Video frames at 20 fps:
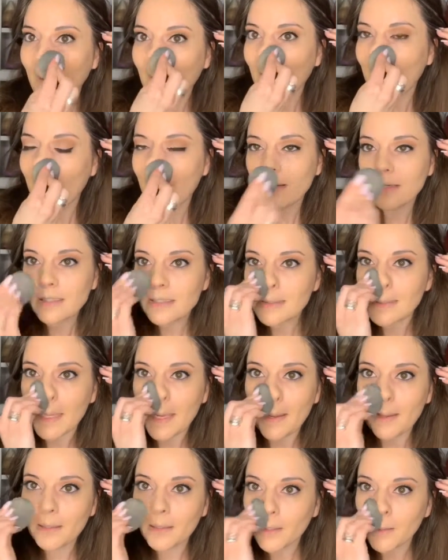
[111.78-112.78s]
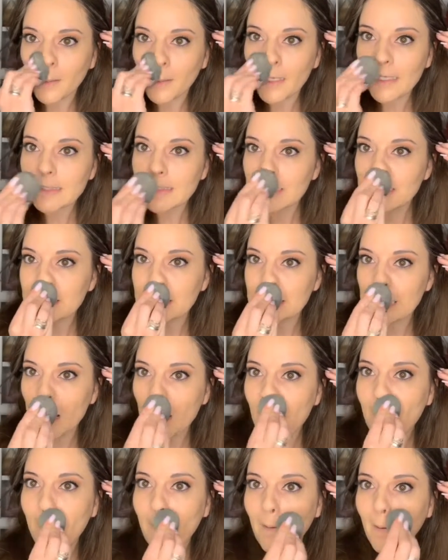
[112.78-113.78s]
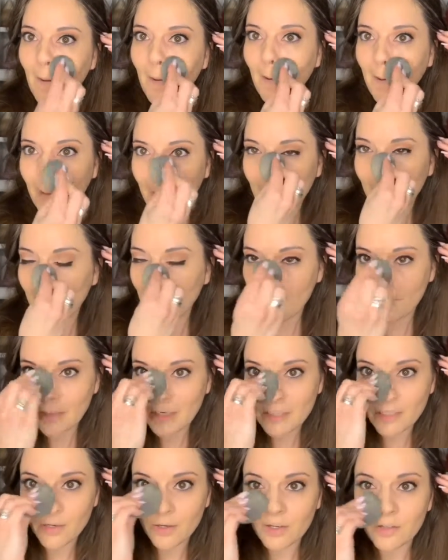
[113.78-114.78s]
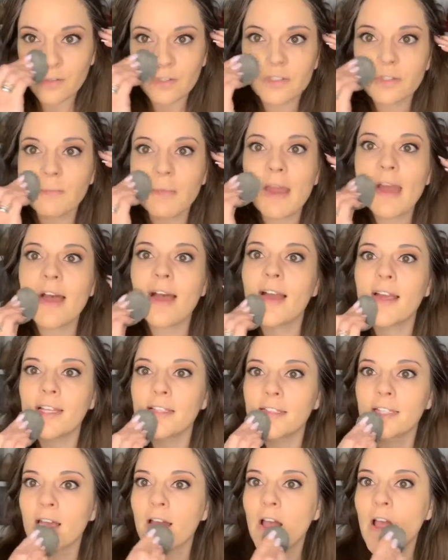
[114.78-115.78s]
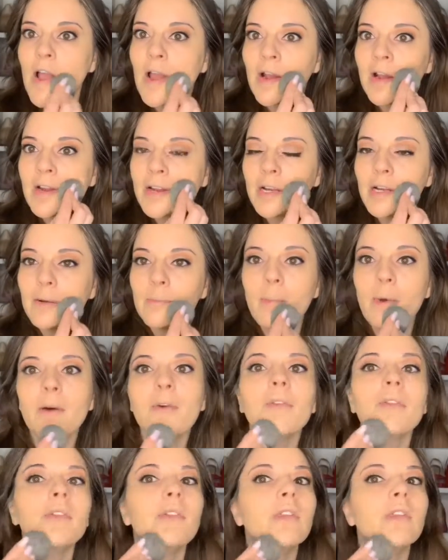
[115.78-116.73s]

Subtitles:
I just get the creases around my nose, my eyes, your mouth,